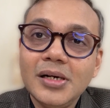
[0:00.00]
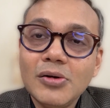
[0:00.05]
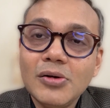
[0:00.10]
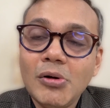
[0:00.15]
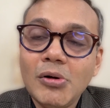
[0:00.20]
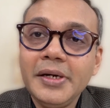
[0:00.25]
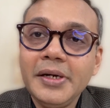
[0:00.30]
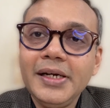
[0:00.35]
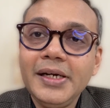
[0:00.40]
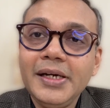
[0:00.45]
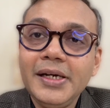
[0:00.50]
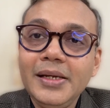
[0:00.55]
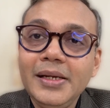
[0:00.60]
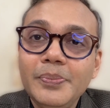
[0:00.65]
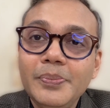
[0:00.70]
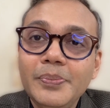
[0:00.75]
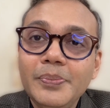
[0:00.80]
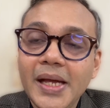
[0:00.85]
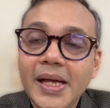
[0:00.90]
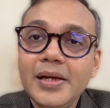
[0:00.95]
a
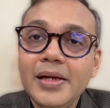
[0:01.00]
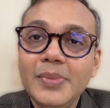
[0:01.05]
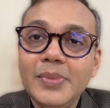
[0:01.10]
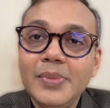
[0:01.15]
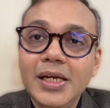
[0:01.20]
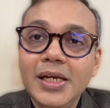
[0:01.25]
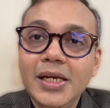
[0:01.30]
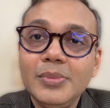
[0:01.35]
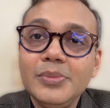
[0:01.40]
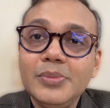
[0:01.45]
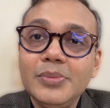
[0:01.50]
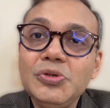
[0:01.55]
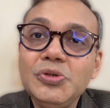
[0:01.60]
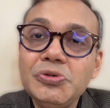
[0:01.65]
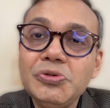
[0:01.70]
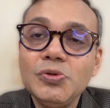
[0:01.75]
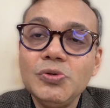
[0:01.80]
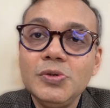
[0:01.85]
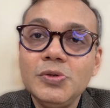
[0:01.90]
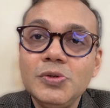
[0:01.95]
quantity bare
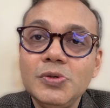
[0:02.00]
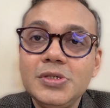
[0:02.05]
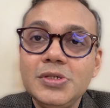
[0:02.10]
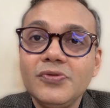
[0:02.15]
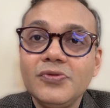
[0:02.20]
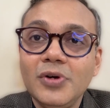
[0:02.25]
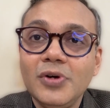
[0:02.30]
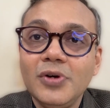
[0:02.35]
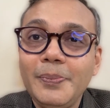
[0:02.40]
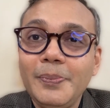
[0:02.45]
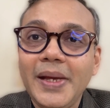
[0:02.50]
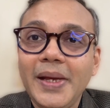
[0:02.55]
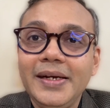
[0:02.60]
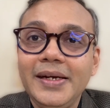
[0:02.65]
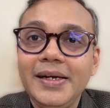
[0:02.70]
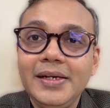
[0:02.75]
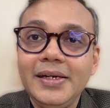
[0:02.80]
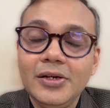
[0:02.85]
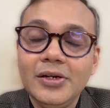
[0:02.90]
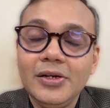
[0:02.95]
minimum used for
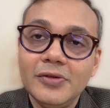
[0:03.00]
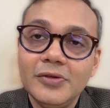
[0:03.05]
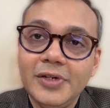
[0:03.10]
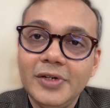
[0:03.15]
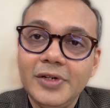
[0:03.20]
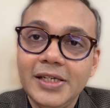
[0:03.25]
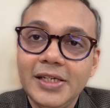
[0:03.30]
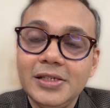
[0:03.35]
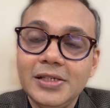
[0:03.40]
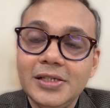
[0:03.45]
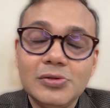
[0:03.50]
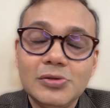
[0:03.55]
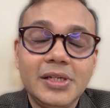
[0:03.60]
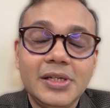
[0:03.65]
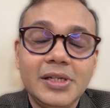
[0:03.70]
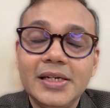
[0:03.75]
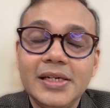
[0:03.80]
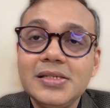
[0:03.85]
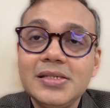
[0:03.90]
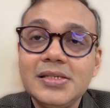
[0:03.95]
painting of teeth.
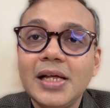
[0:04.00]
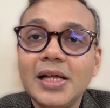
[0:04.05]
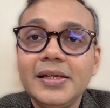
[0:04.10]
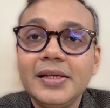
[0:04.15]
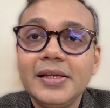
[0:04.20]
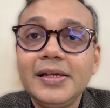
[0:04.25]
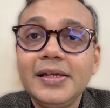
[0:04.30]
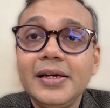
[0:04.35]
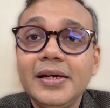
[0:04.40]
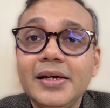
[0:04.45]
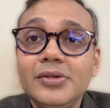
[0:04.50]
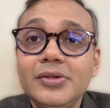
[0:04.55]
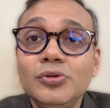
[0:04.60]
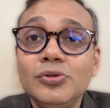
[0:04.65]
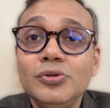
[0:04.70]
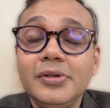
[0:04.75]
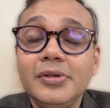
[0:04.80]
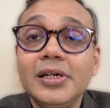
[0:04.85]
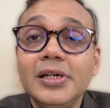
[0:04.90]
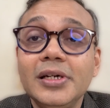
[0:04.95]
So there is nothing that
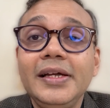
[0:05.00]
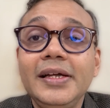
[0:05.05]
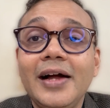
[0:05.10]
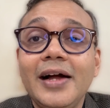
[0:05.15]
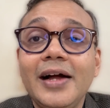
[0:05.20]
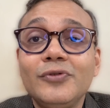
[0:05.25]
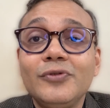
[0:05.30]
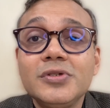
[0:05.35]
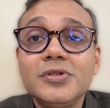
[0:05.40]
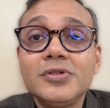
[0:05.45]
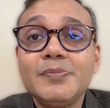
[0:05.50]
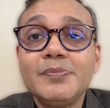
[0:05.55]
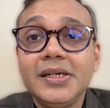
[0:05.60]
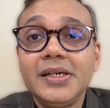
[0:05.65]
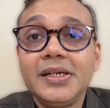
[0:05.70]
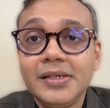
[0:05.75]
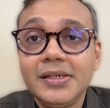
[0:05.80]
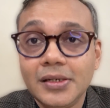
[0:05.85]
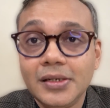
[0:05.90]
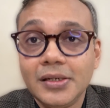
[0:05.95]
you really have to
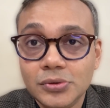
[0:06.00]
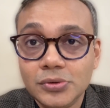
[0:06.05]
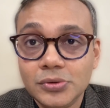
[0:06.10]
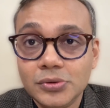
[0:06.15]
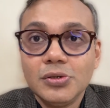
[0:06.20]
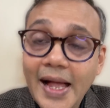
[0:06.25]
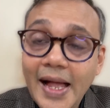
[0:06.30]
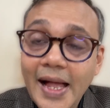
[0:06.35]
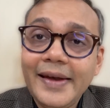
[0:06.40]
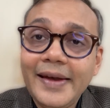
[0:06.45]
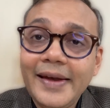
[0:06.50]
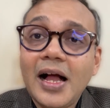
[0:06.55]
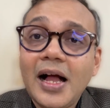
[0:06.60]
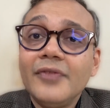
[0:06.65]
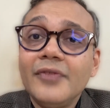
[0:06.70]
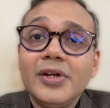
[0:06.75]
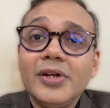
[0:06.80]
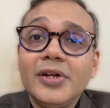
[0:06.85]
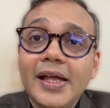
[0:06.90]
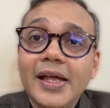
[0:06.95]
spit it out. And
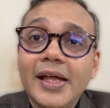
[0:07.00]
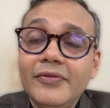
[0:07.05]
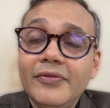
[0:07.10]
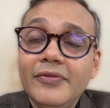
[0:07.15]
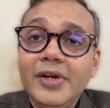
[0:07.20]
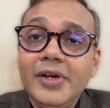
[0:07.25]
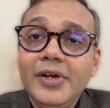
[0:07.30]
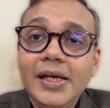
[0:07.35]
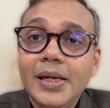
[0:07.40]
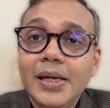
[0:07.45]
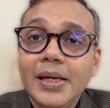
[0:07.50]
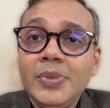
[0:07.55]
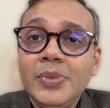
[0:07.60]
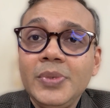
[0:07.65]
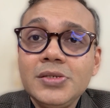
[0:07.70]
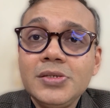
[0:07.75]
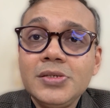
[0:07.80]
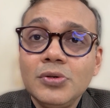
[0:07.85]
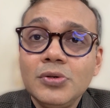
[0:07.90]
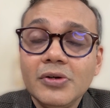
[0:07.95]
after every
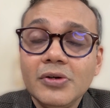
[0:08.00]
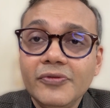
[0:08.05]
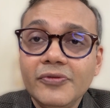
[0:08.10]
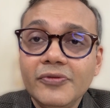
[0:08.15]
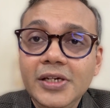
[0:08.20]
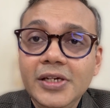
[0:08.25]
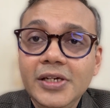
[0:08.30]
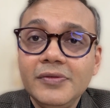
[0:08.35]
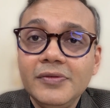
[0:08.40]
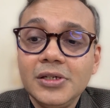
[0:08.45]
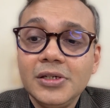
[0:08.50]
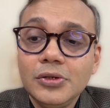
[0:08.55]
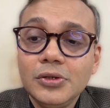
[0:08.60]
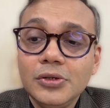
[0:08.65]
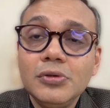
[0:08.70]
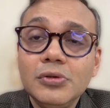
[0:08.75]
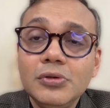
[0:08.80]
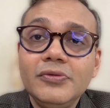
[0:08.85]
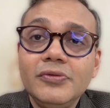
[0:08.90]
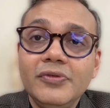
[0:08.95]
episode of fever,
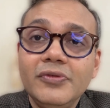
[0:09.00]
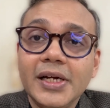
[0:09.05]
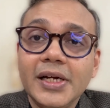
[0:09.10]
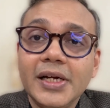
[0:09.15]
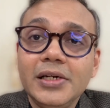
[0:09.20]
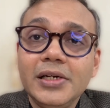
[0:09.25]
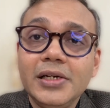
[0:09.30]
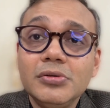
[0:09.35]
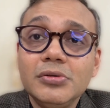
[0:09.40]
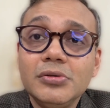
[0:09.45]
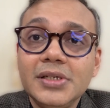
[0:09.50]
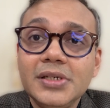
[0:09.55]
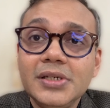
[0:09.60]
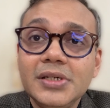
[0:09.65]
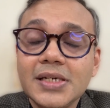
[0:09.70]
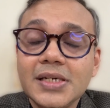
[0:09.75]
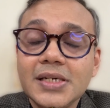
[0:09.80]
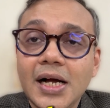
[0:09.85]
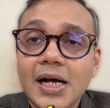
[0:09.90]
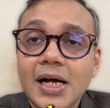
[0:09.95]
don't forget to
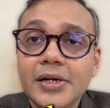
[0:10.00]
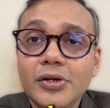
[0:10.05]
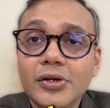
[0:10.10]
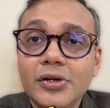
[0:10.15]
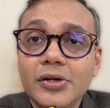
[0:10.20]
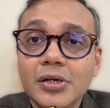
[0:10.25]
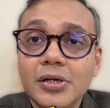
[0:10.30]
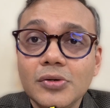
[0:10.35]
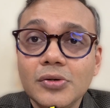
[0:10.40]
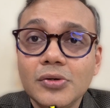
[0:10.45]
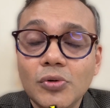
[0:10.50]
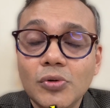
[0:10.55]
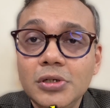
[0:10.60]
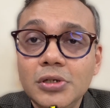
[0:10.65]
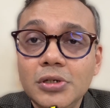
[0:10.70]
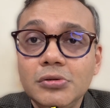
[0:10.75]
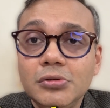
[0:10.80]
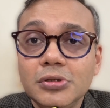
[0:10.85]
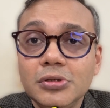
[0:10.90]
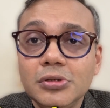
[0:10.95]
discard your
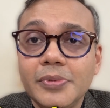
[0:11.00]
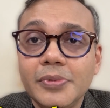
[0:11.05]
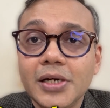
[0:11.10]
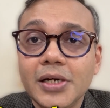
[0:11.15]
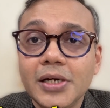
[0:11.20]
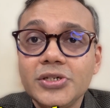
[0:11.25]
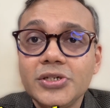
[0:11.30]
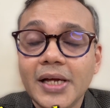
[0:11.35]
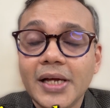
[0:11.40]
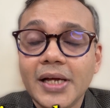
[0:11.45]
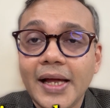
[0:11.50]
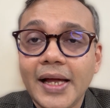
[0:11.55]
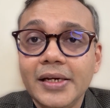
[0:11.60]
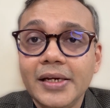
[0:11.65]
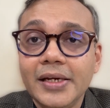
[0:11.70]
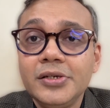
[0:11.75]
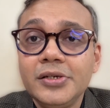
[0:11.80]
old toothbrush and